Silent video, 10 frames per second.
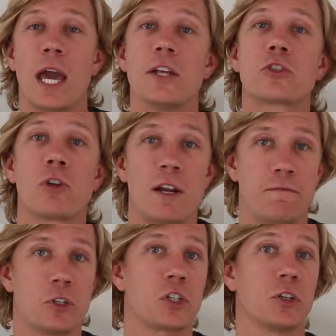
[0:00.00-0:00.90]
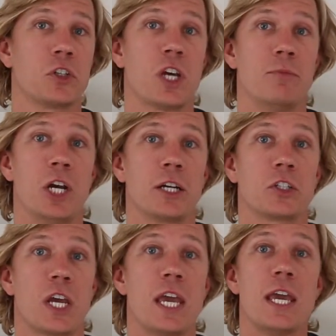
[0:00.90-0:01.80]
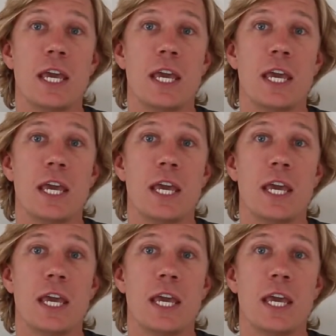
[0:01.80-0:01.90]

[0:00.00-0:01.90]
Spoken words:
And it's great for still subjects.